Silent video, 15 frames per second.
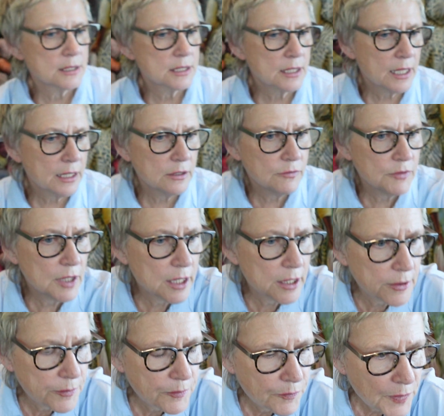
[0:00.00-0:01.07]
skein of
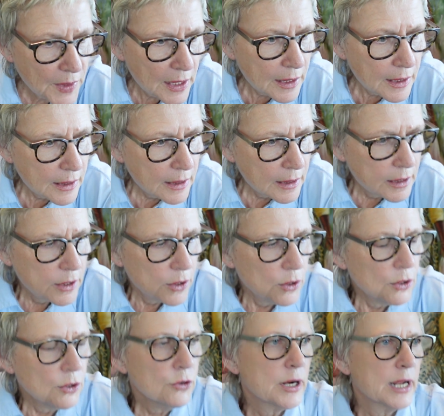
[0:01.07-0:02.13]
yarn.
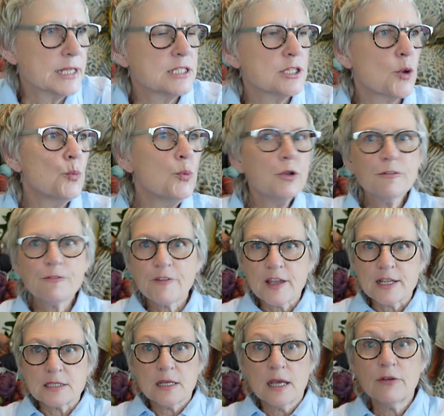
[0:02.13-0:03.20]
All right, so
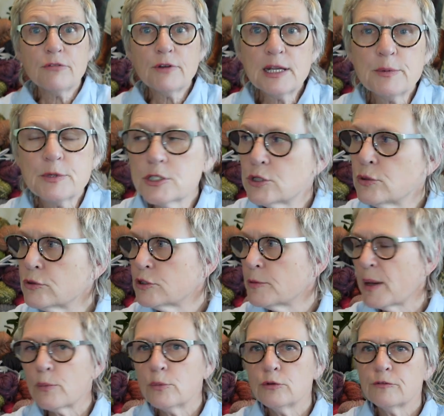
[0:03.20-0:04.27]
Woolfest. I really want to talk to you
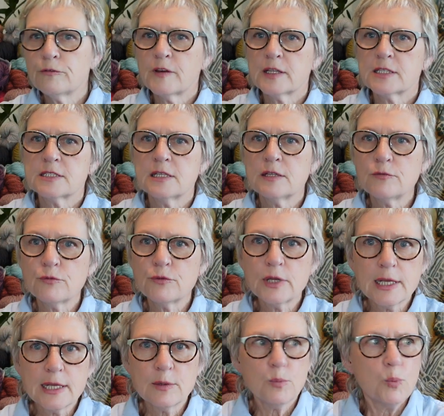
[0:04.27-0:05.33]
about Woolfest. It
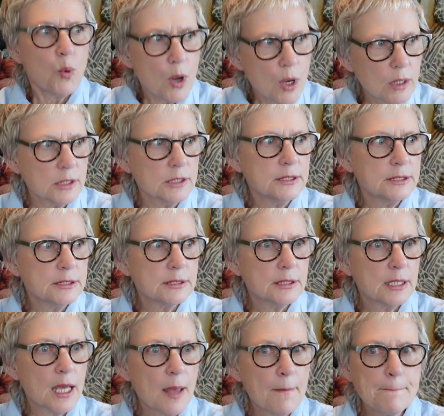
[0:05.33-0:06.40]
really was
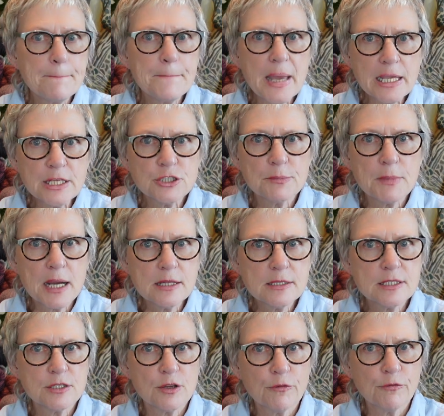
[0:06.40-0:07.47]
a major
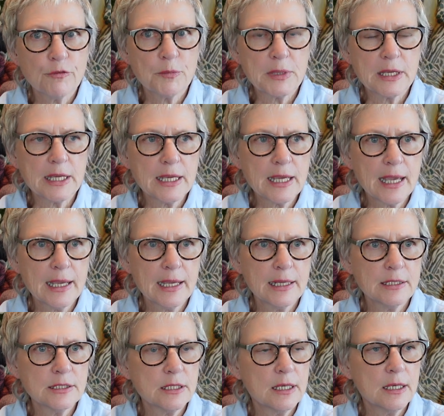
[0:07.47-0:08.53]
milestone for me, and